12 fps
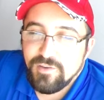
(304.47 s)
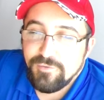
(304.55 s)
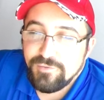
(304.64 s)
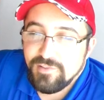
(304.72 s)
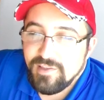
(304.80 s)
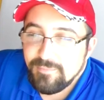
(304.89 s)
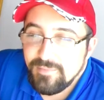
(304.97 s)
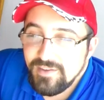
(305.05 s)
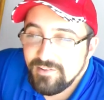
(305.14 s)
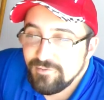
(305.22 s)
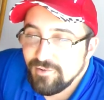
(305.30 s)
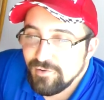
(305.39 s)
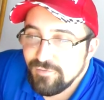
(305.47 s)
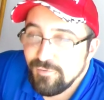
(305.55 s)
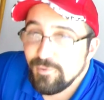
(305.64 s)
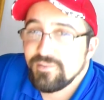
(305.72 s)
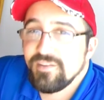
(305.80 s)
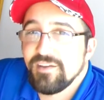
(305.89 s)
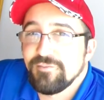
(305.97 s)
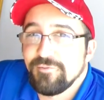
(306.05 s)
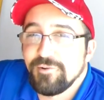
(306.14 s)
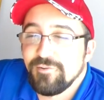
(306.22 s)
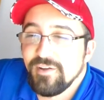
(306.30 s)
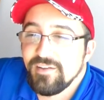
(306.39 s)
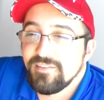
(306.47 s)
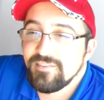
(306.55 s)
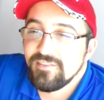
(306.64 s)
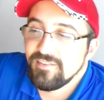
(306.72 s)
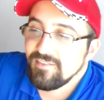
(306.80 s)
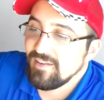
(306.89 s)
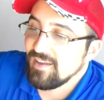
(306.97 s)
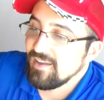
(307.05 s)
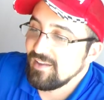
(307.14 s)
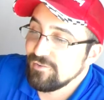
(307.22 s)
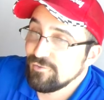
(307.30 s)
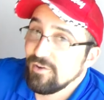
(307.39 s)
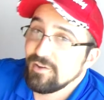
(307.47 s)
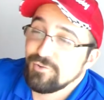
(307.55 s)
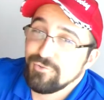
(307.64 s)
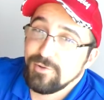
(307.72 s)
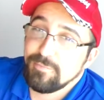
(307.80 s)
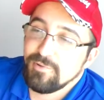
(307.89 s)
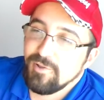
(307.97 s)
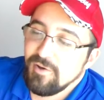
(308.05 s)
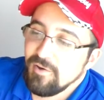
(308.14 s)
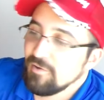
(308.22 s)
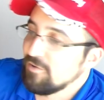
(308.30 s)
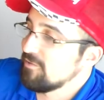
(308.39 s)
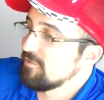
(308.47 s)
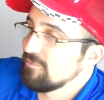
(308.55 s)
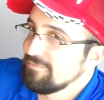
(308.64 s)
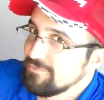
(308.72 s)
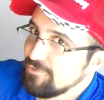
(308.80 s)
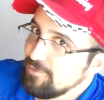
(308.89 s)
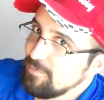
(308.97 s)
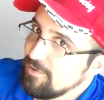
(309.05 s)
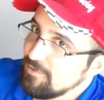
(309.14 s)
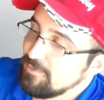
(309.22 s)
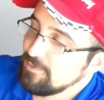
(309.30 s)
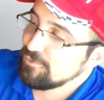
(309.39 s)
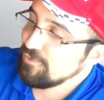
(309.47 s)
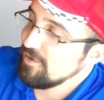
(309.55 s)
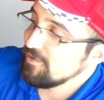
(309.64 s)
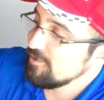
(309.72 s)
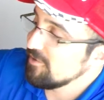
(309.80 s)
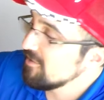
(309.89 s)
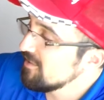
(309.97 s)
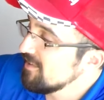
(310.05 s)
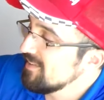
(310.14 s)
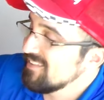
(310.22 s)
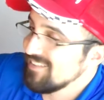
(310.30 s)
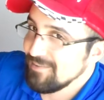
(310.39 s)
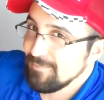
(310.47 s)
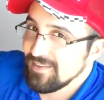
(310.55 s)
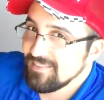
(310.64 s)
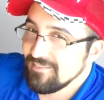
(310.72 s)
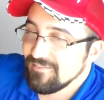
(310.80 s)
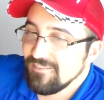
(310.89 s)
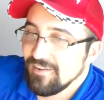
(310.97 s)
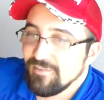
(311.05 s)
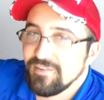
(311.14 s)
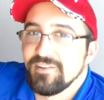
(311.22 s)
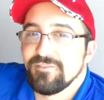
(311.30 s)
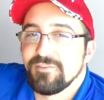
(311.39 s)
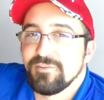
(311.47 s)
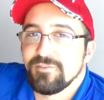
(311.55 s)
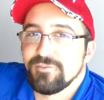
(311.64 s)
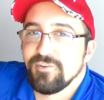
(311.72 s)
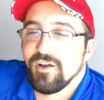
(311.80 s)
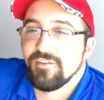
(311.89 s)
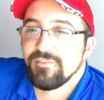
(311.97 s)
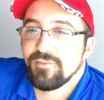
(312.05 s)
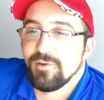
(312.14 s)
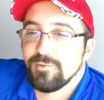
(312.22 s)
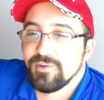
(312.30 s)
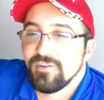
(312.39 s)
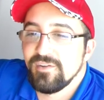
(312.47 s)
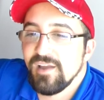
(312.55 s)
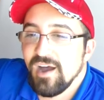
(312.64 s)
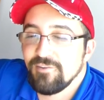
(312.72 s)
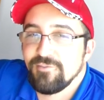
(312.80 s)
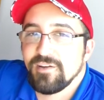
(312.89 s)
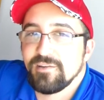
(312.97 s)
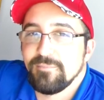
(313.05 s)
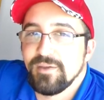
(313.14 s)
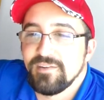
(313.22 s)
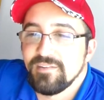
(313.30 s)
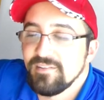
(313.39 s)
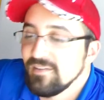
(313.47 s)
if you're like me and you run a 410 rear end and you're trying to creep along or creep onto a trailer, it makes it very difficult to drive. So I would not recommend it